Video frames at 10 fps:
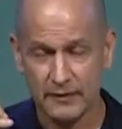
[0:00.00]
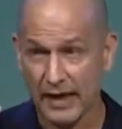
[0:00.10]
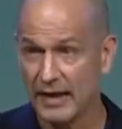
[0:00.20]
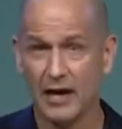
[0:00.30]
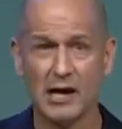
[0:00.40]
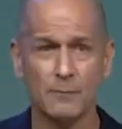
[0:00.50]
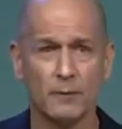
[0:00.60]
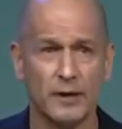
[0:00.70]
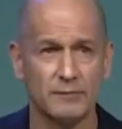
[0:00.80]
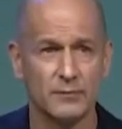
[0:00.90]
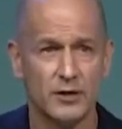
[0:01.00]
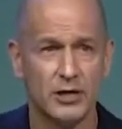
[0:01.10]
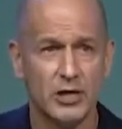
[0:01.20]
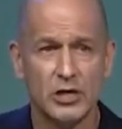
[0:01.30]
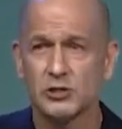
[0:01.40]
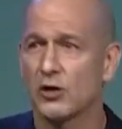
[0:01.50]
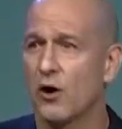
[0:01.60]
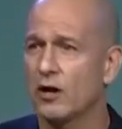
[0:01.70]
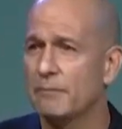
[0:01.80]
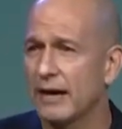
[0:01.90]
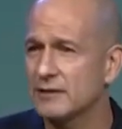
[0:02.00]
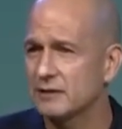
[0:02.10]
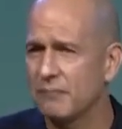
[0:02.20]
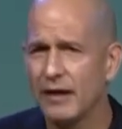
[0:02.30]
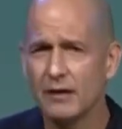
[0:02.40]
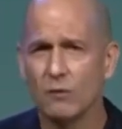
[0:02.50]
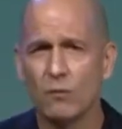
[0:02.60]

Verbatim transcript: And he hung up on me. So I called him back and said, Mike,